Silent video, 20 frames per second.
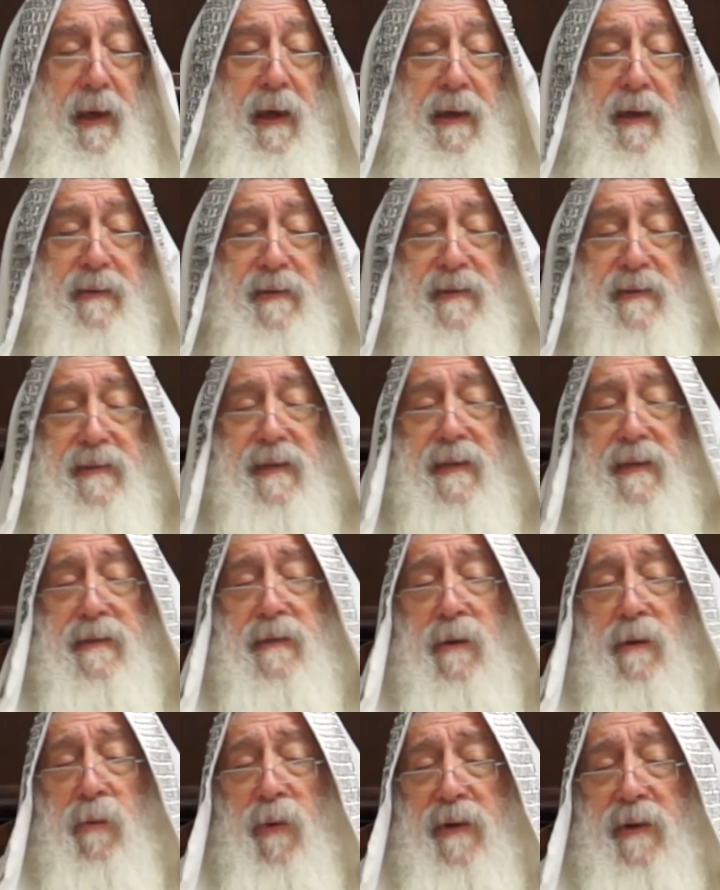And this
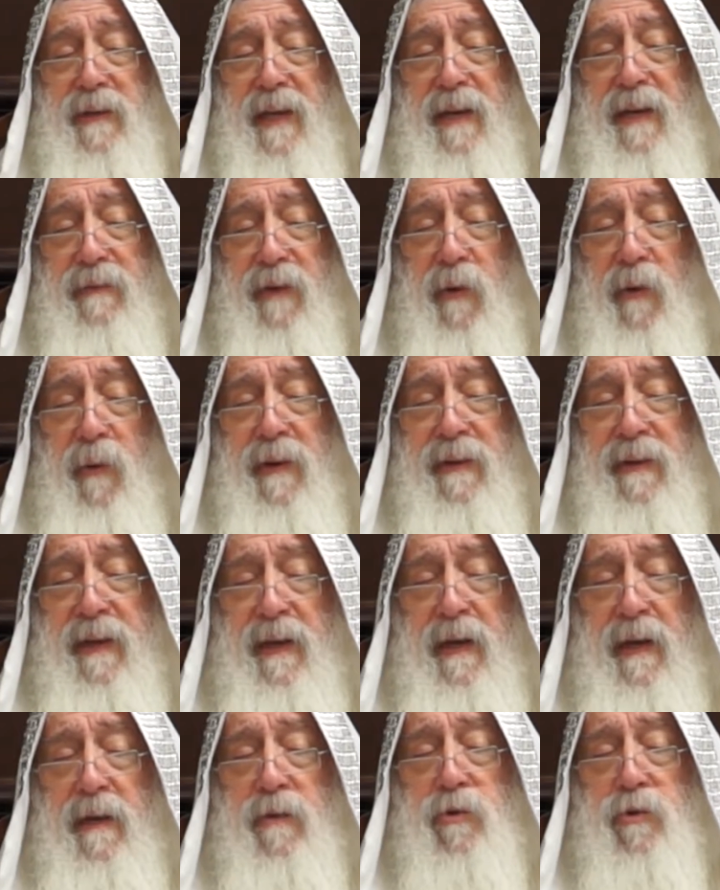is what everyone
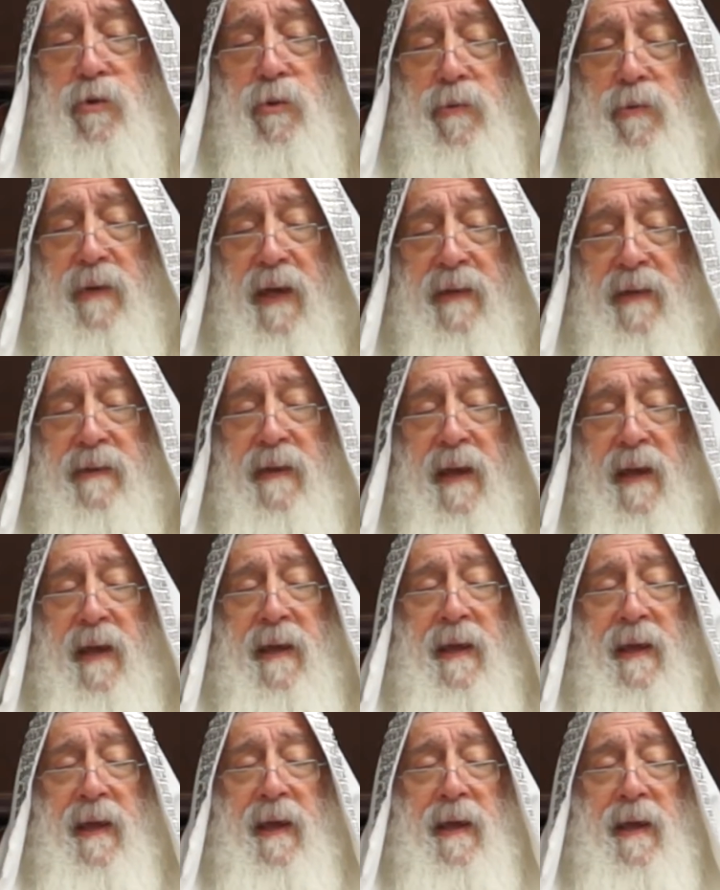here should uh,
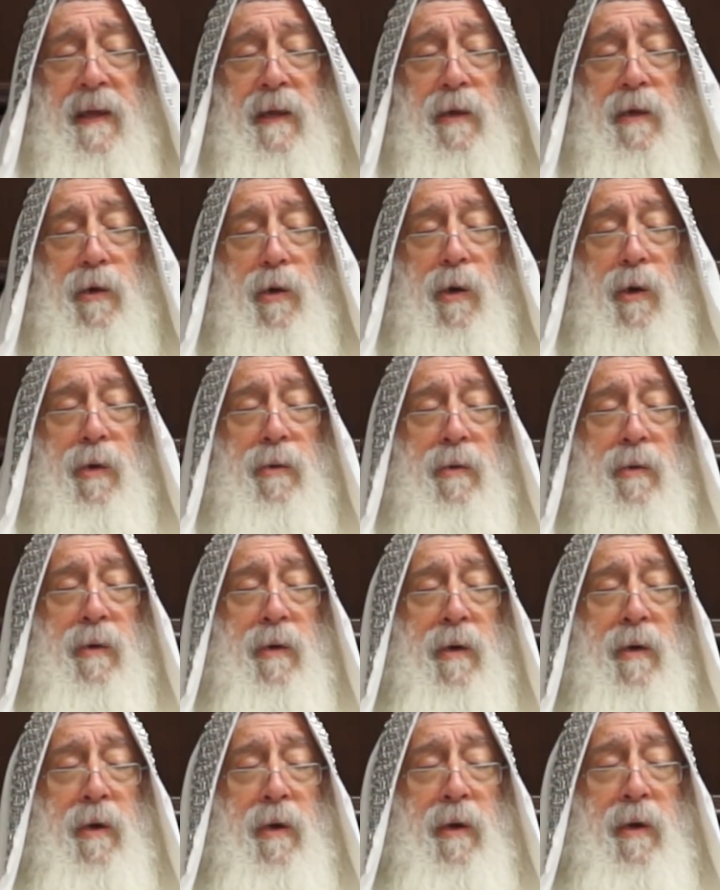uh,
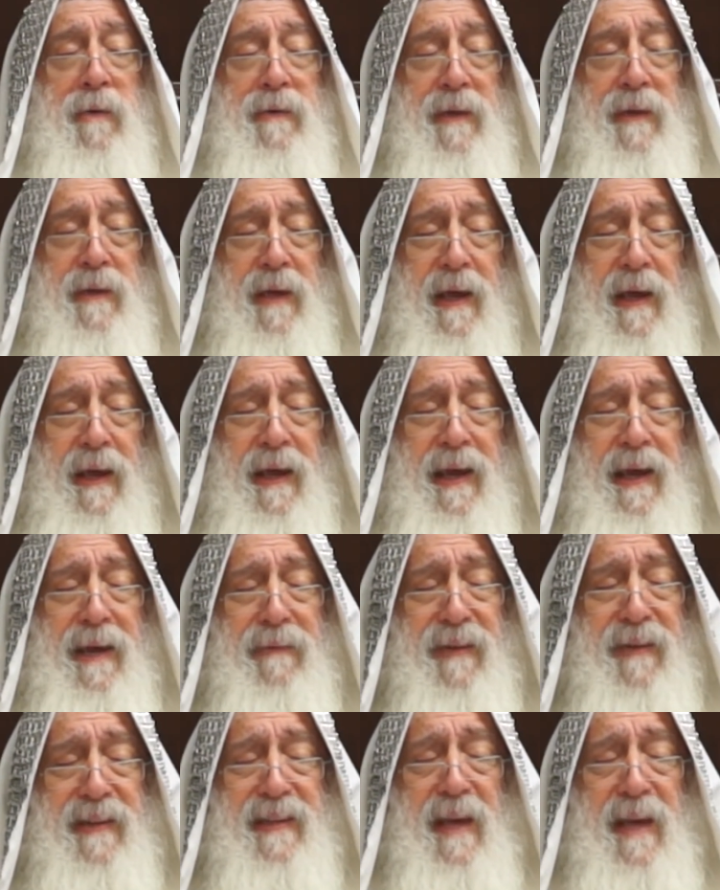learn, that
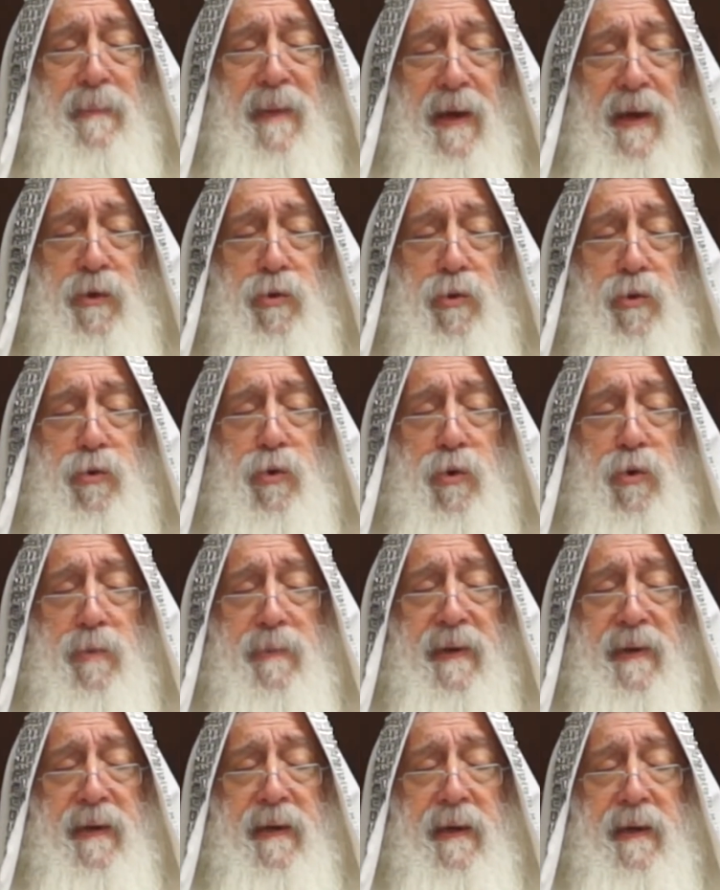every time a Jew
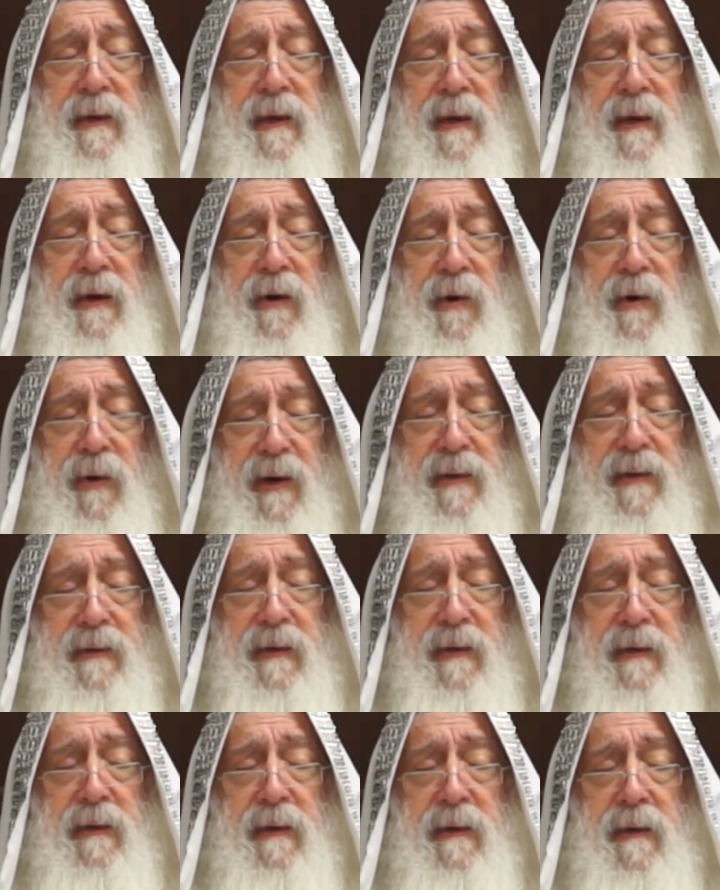should be
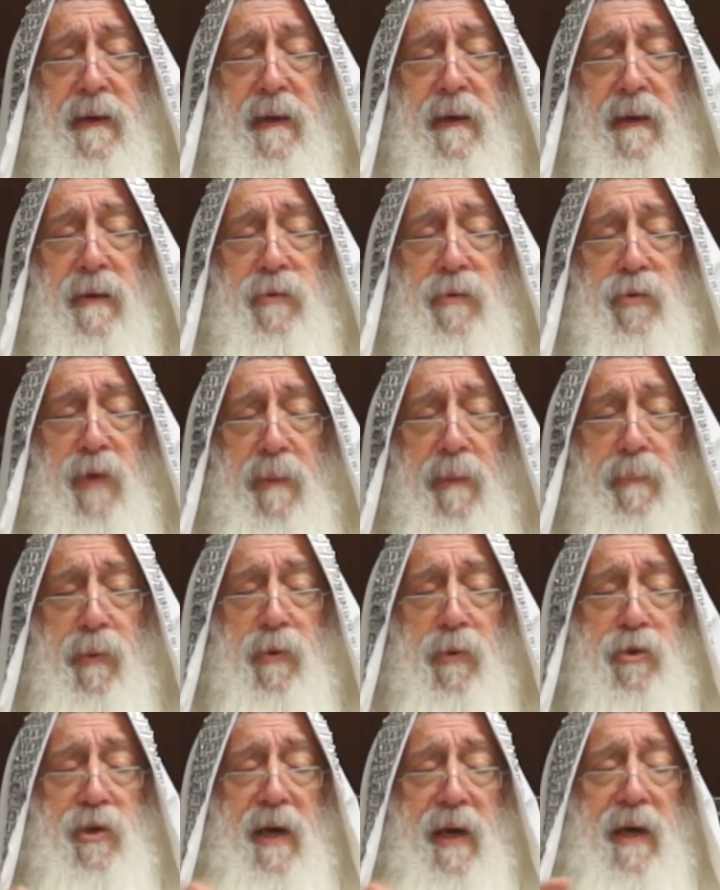ready to
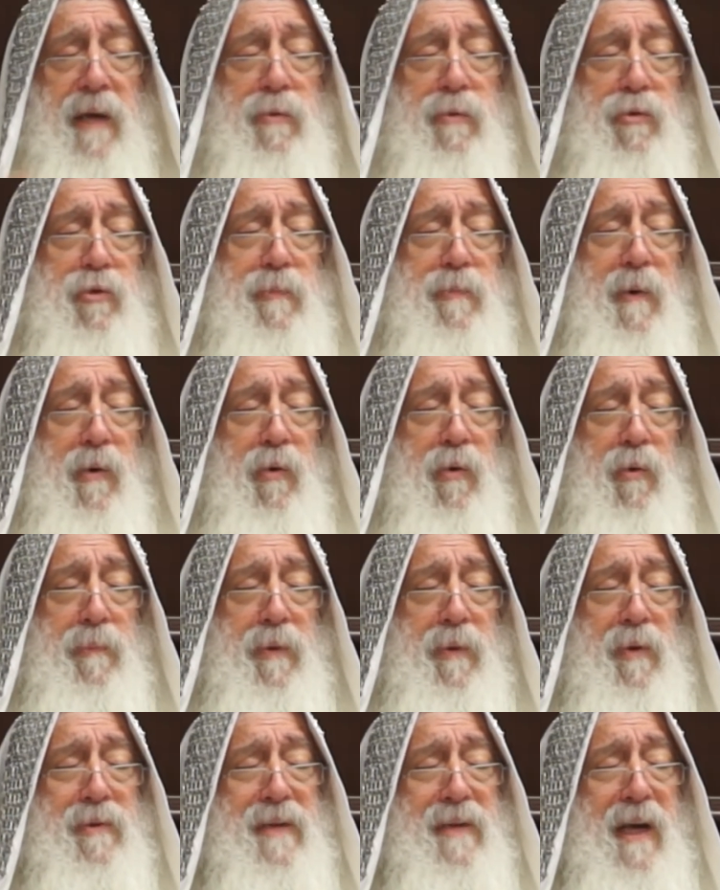approach HaKadosh Baruch Hu,
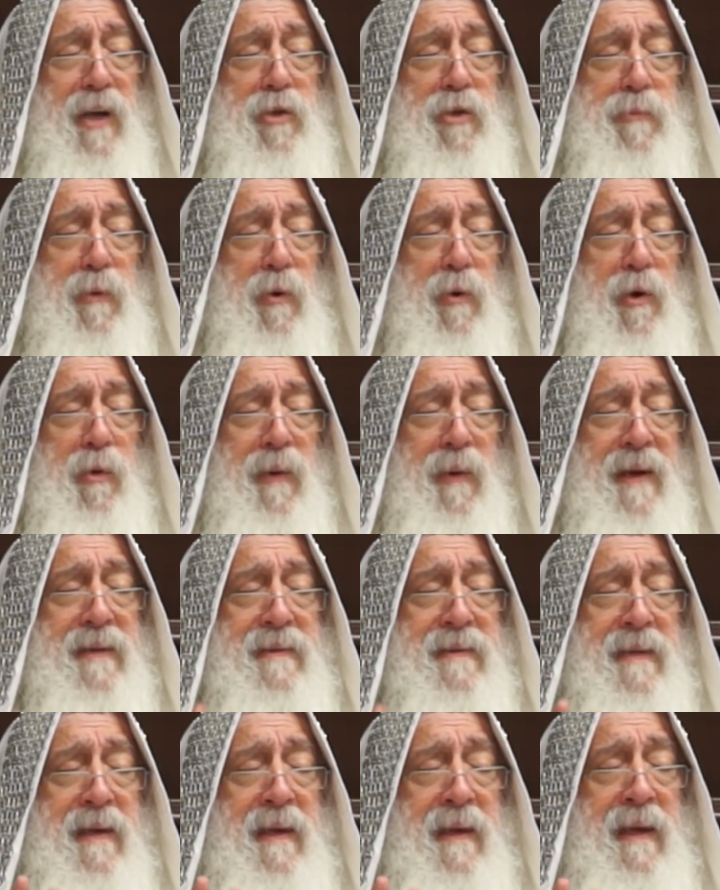because HaKadosh
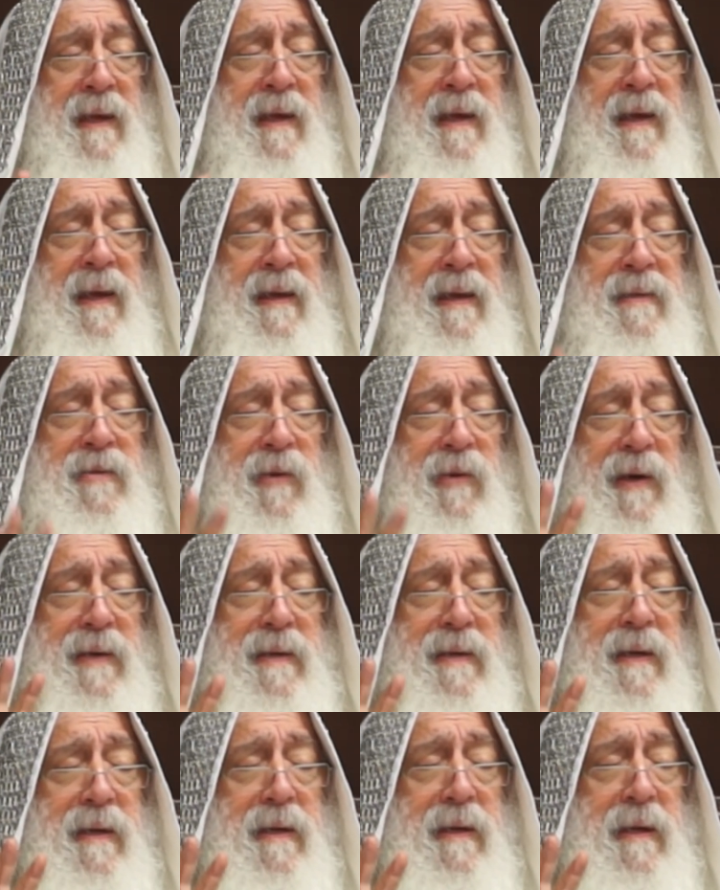always is
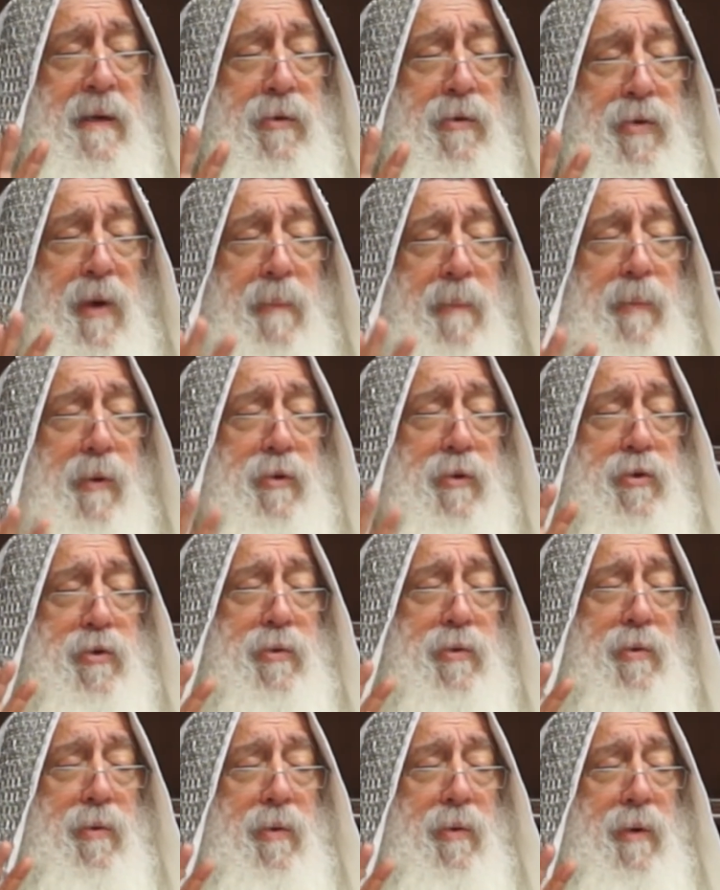ready to
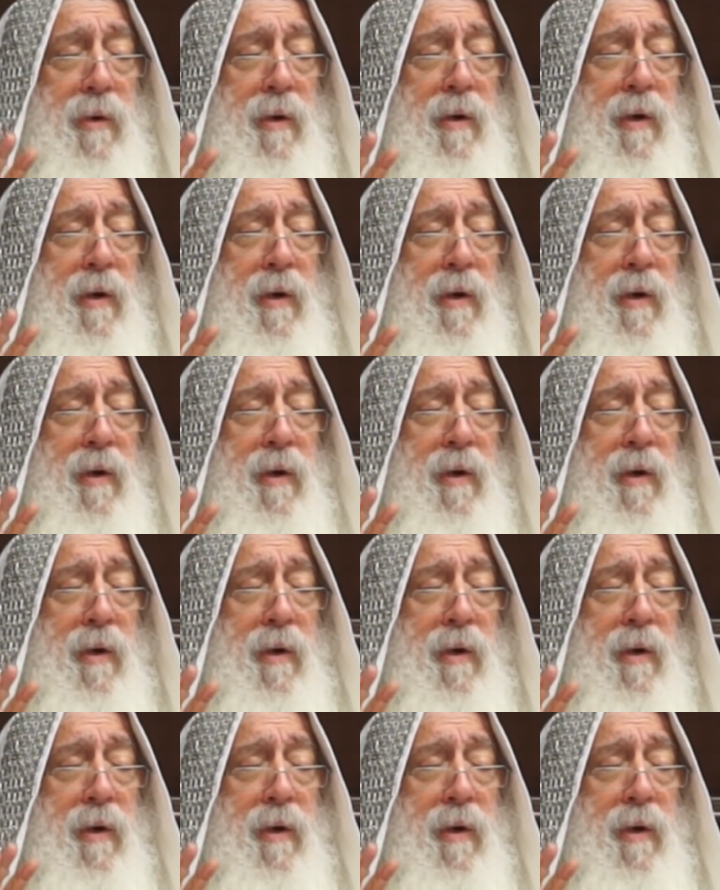approach you.